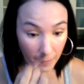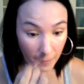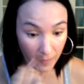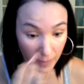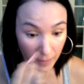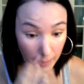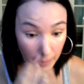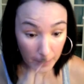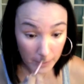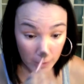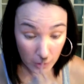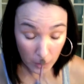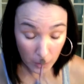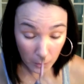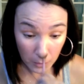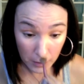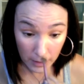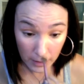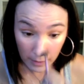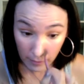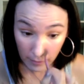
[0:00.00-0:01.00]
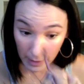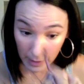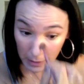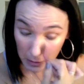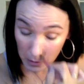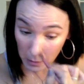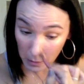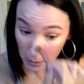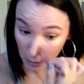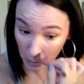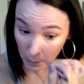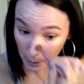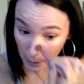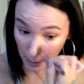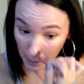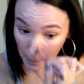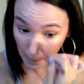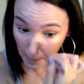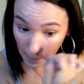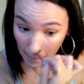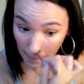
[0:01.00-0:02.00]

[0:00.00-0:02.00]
foundation routine of that too, but